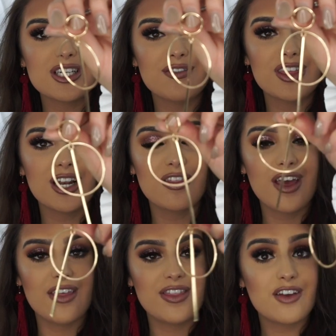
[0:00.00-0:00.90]
and everything like
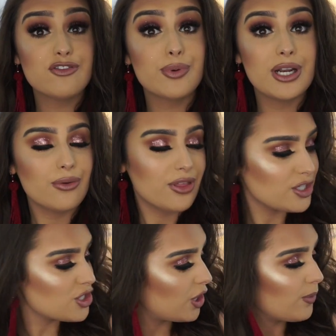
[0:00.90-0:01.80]
that they're from pretty little
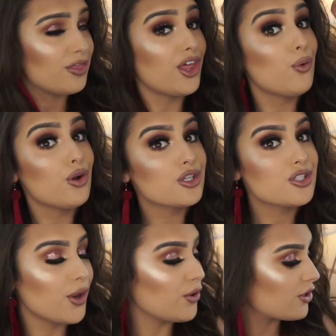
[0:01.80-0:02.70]
thing too and they look
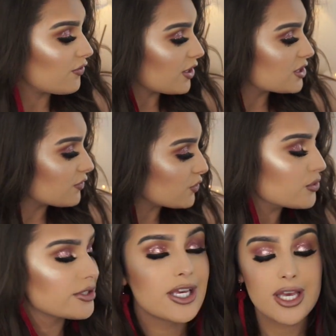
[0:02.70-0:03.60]
so good at
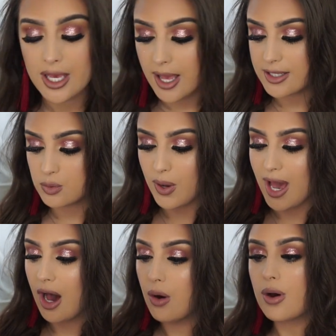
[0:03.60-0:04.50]
festivals as
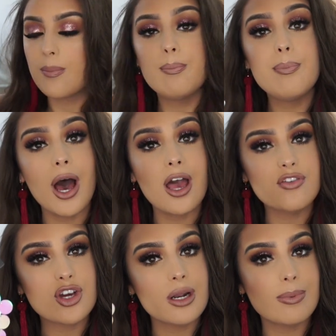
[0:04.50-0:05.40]
well but
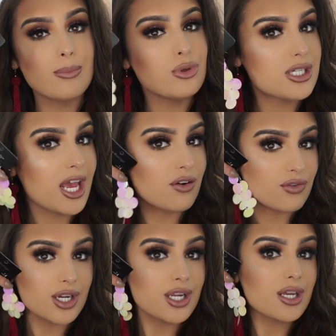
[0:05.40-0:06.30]
if you're going to be more
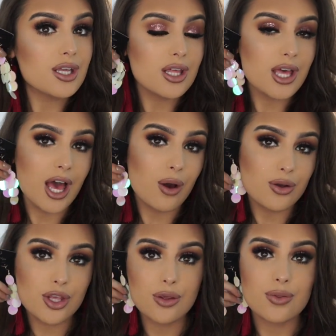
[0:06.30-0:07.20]
daring, how
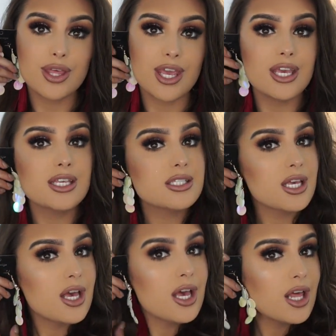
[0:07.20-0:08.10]
cute are these?
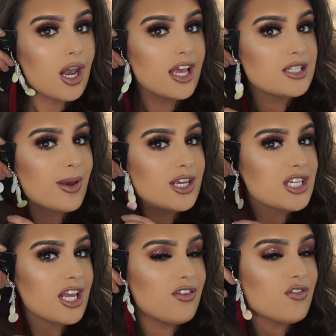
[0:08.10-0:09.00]
Like,
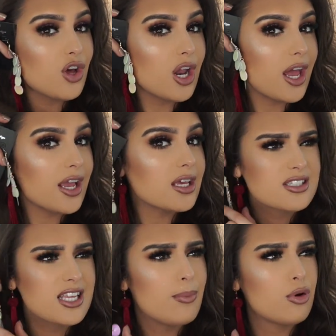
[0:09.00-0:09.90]
especially if you've got like, I was
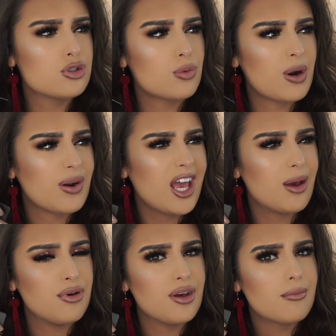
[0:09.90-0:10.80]
going to say blonde or brown
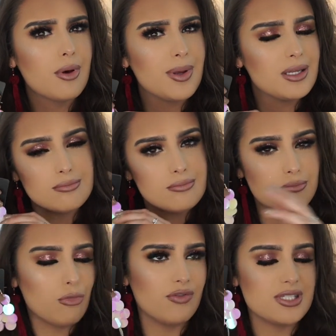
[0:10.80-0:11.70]
hair, but I mean,
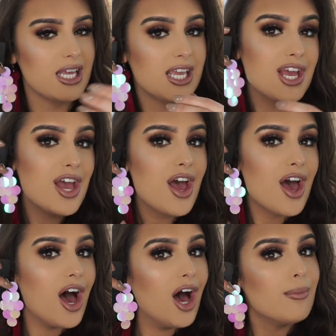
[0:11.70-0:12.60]
obviously.
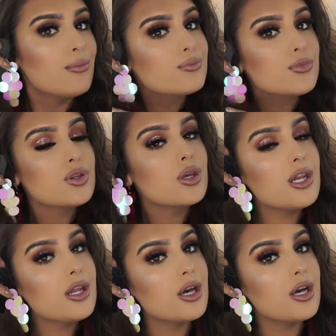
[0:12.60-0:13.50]
Um,
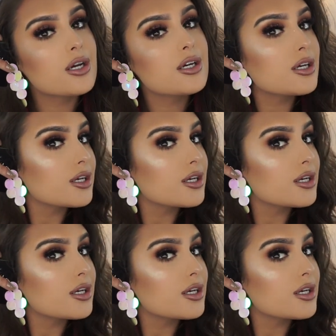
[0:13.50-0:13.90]
look,